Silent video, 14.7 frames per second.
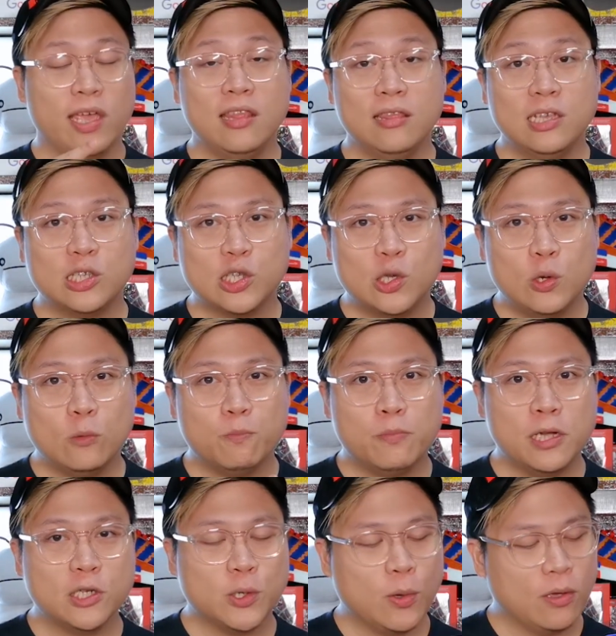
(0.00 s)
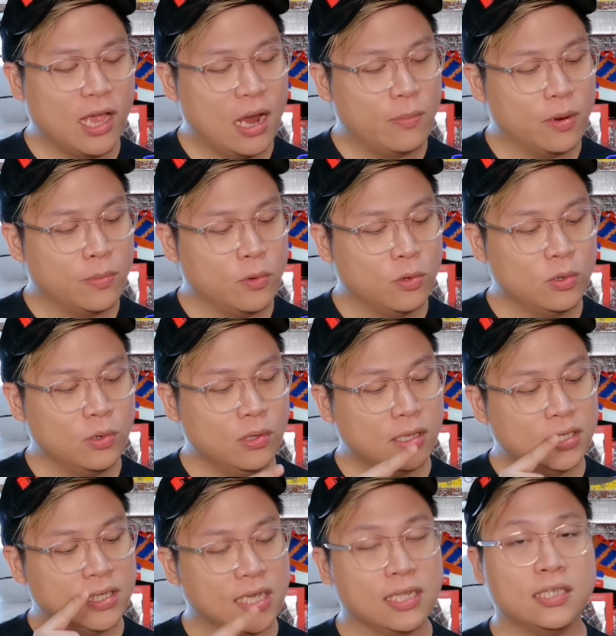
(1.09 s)
in this cute punch hole camera
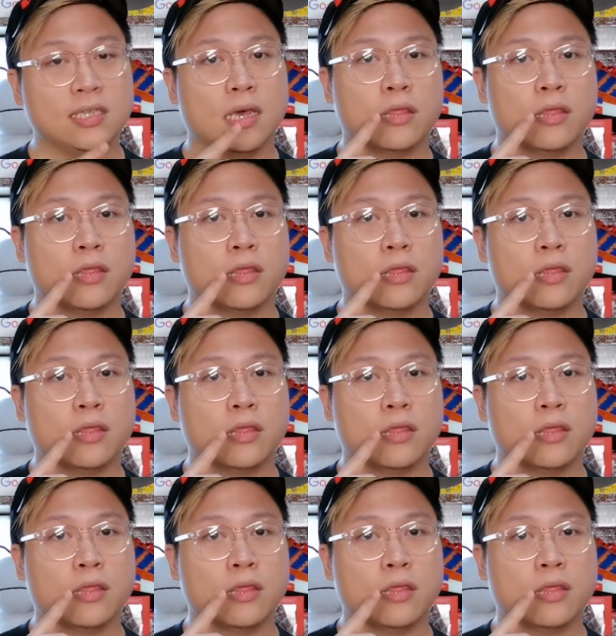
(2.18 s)
module sits